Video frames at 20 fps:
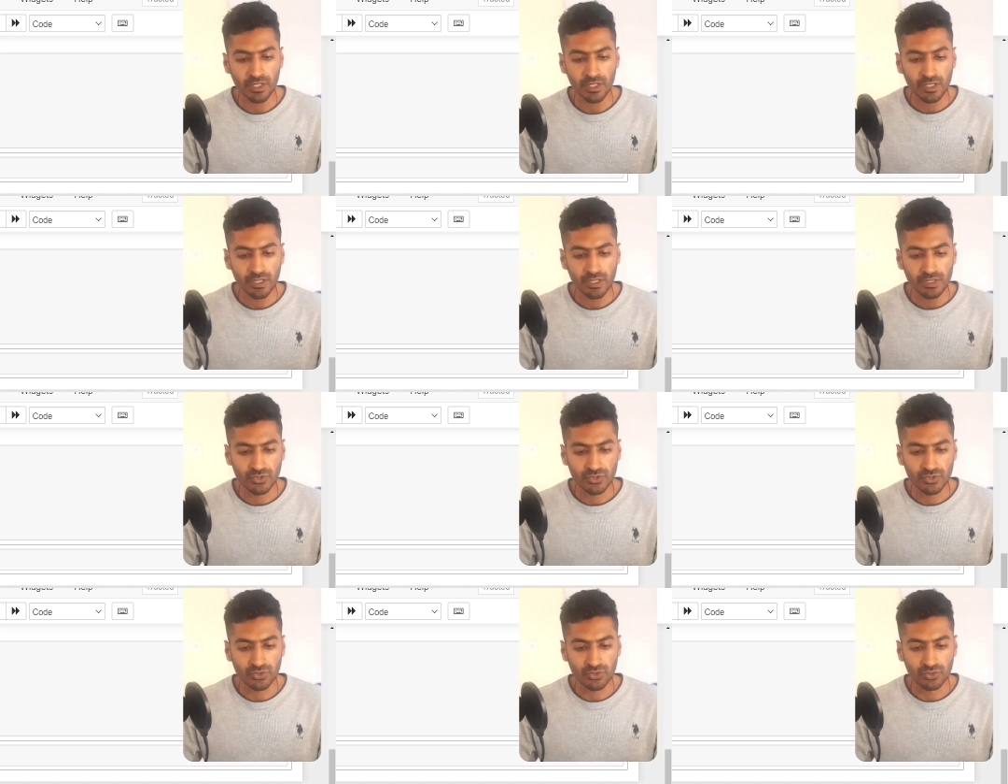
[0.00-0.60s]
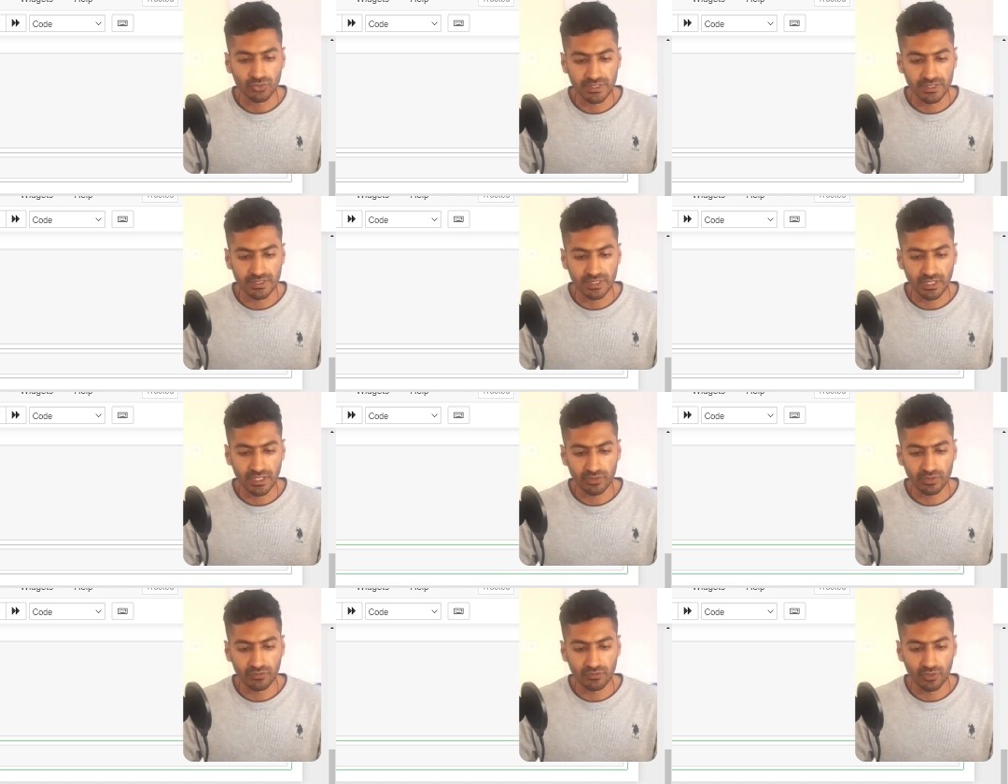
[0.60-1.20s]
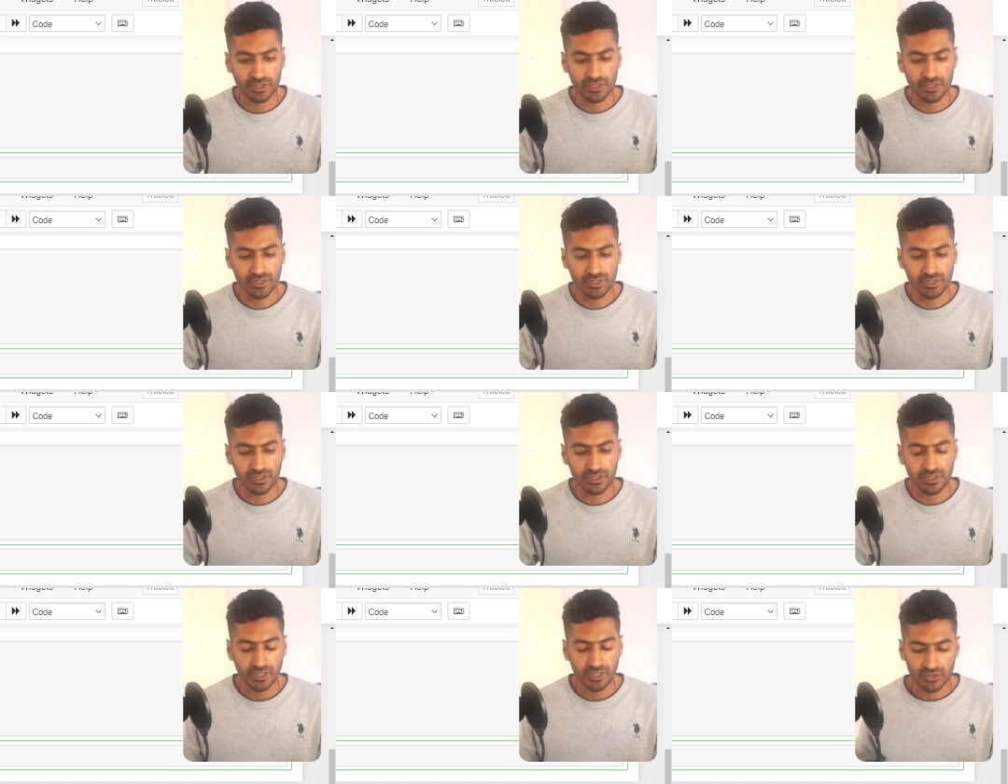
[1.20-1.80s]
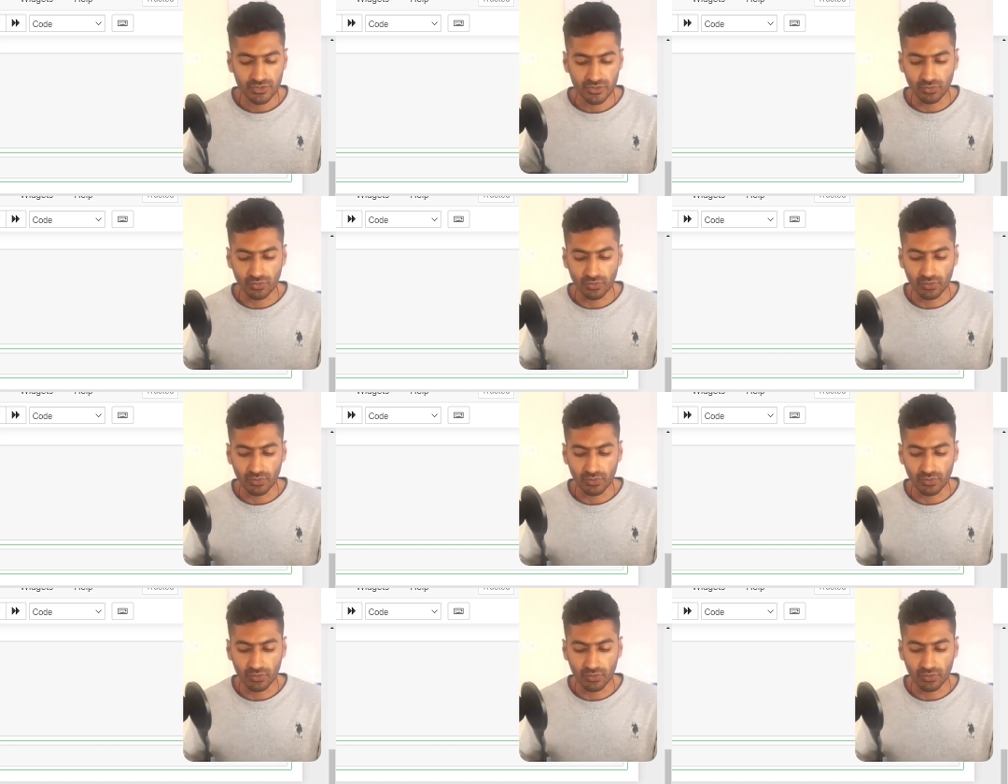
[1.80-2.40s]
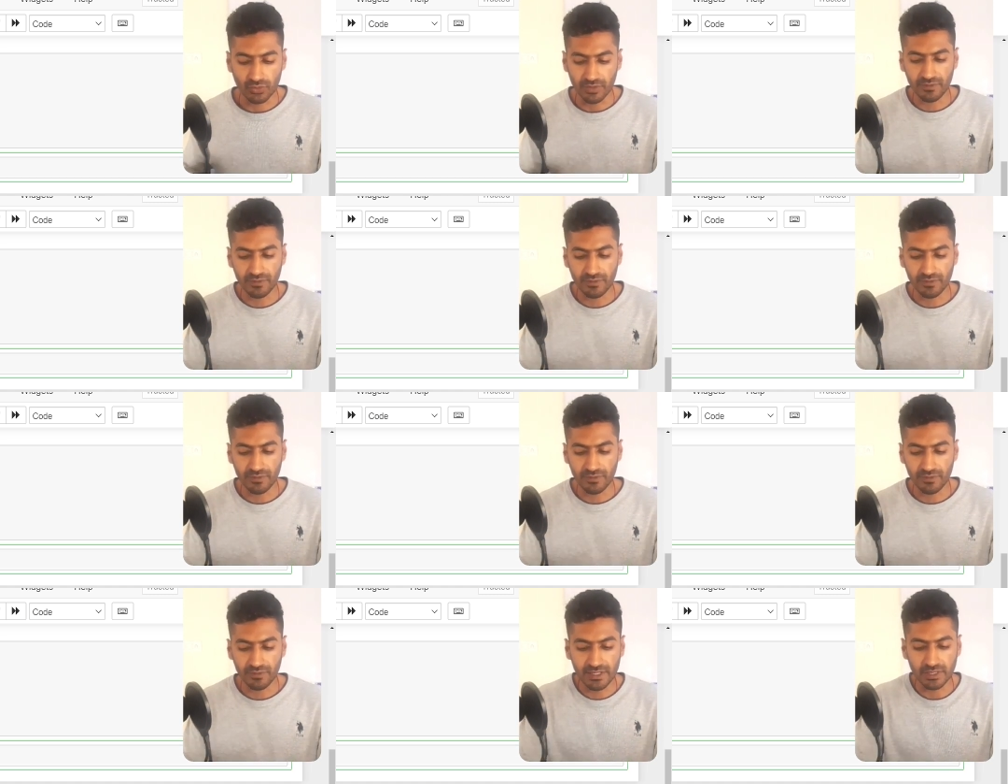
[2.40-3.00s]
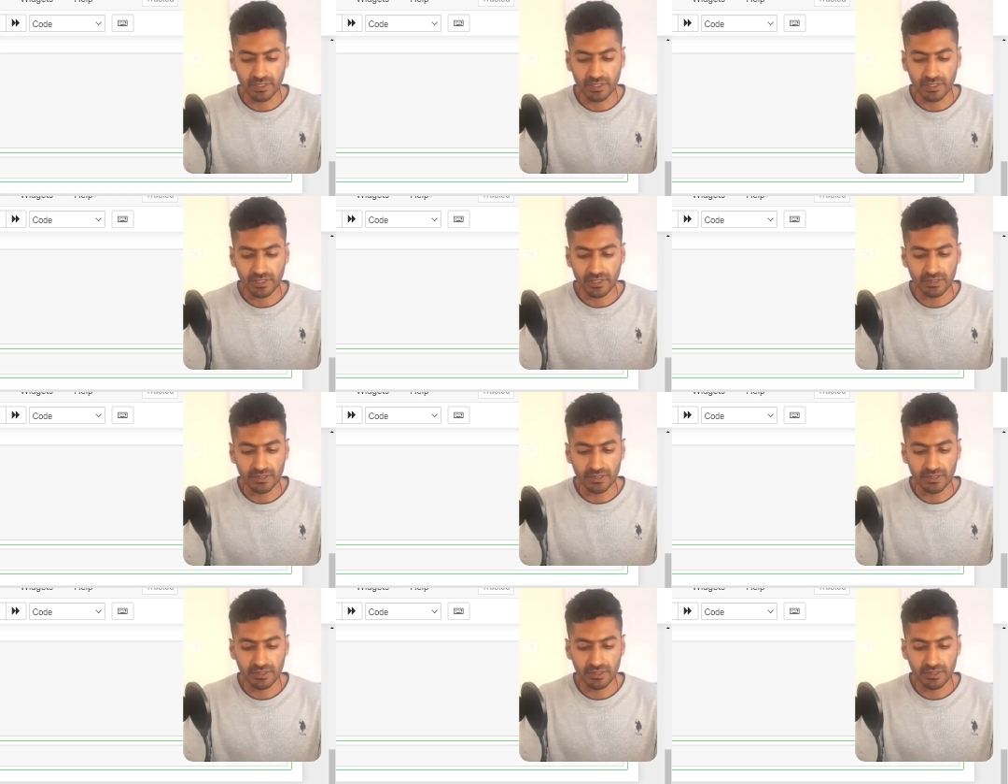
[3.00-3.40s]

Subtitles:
So this is how it works. So if I write print